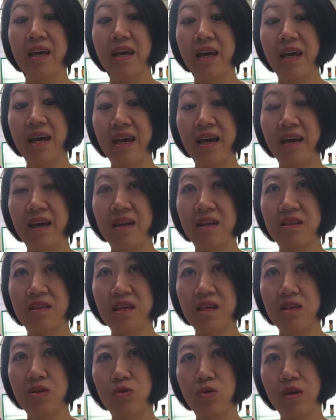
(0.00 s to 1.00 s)
And
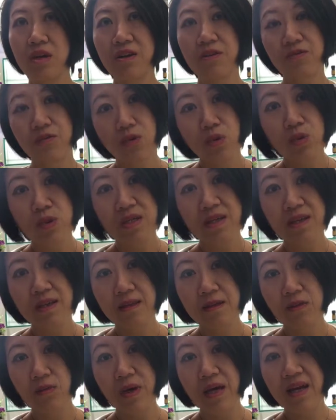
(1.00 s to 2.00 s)
in
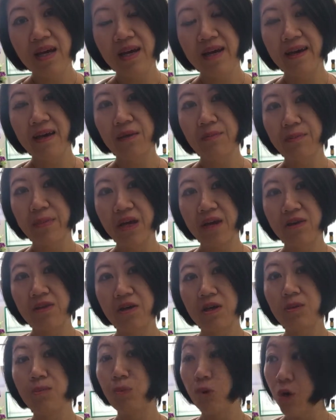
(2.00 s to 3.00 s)
2014, when I had my
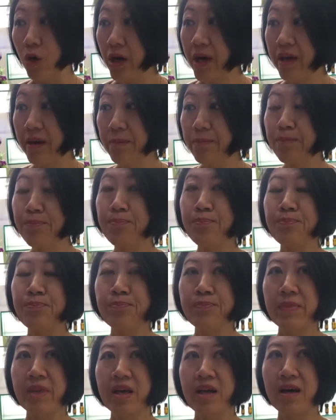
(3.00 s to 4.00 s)
third boy,
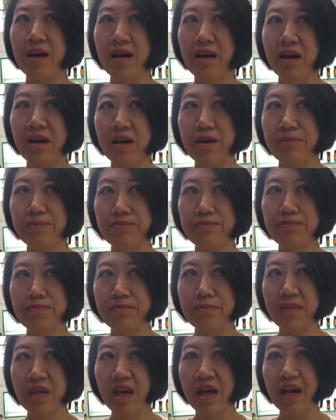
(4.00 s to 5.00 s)
mm-hmm. um,
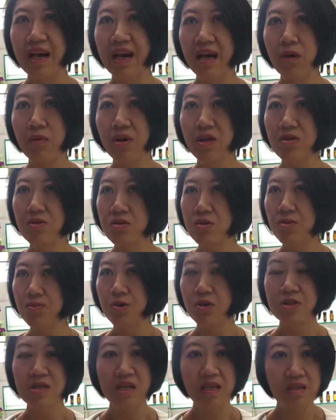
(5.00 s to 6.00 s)
I went through
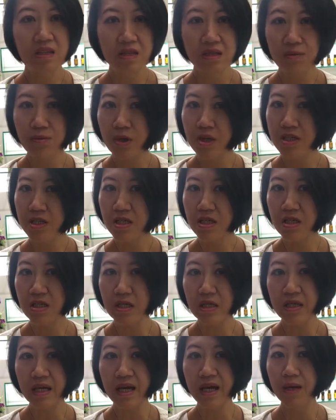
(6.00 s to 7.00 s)
postnatal
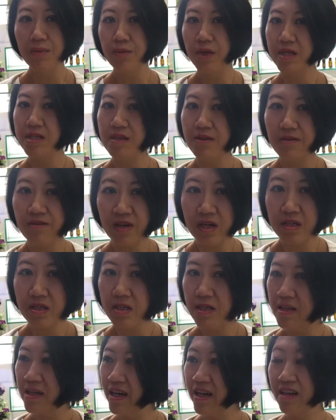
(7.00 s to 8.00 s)
depression. I had breast
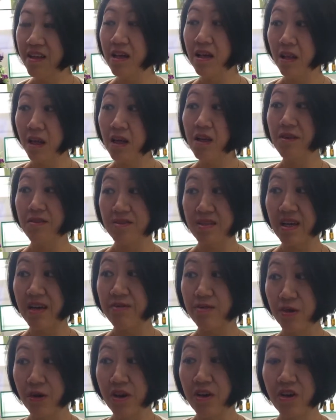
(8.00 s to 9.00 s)
infection. I had a lot of stuff
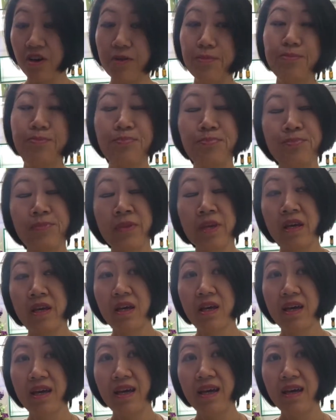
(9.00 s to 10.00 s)
going on. Mm-hmm.
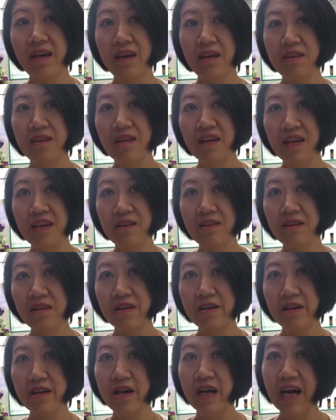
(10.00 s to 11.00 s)
And then
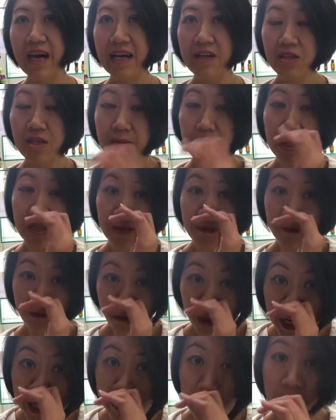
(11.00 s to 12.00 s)
uh, I actually met a
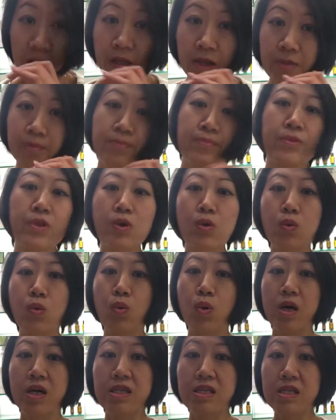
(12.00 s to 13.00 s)
friend who
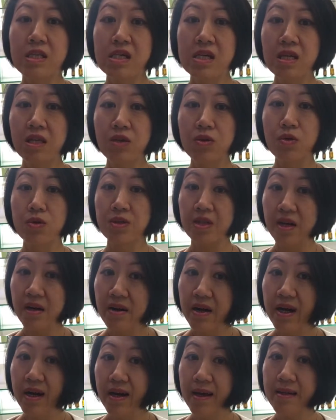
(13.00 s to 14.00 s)
was in
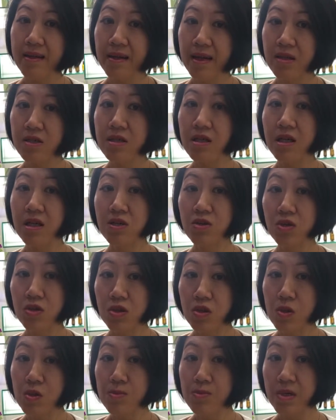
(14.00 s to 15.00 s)
DoTerra, and he actually
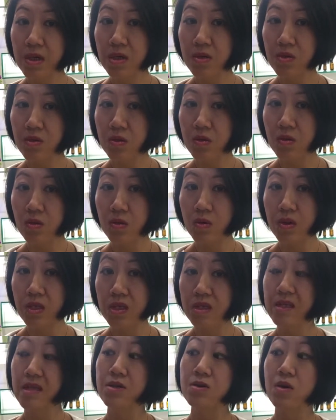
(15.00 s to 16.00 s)
introduced me to the
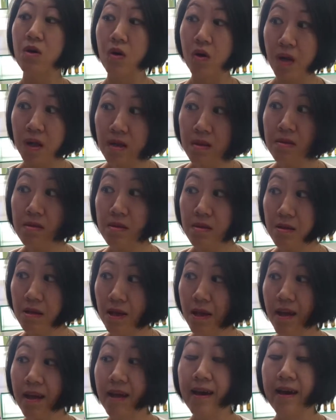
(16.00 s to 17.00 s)
essential oils.
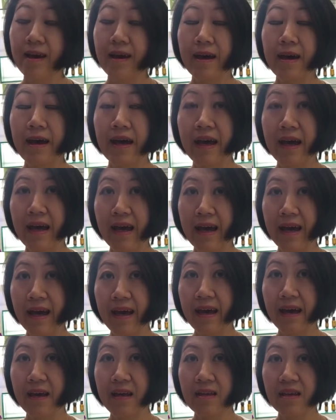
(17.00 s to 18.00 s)
Mm-hmm.
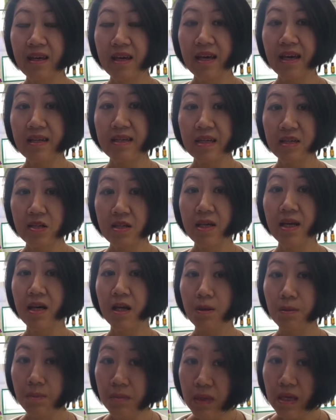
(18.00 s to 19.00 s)
And it has actually
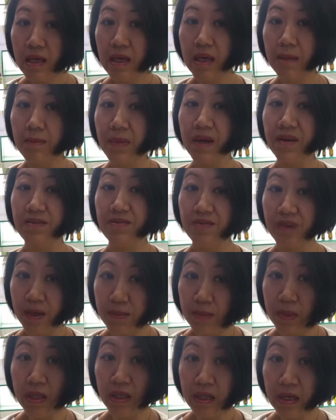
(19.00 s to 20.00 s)
helped me and my
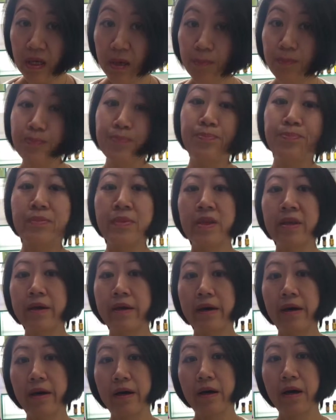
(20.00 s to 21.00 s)
family
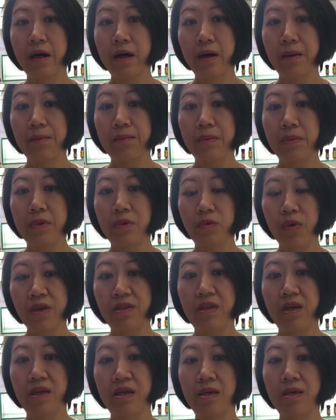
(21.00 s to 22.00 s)
um, with
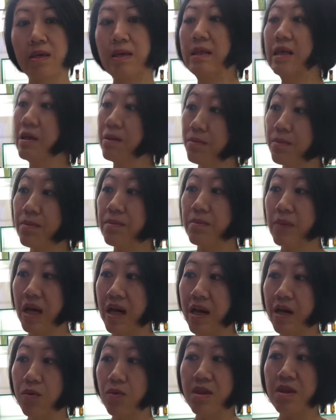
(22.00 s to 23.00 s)
the healing, uh,
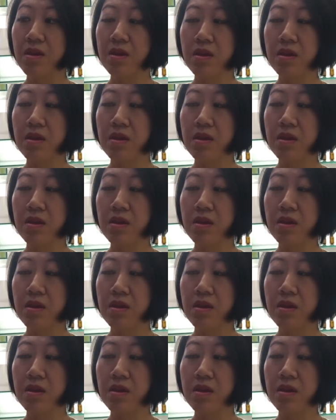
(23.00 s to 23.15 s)
mm-hmm. with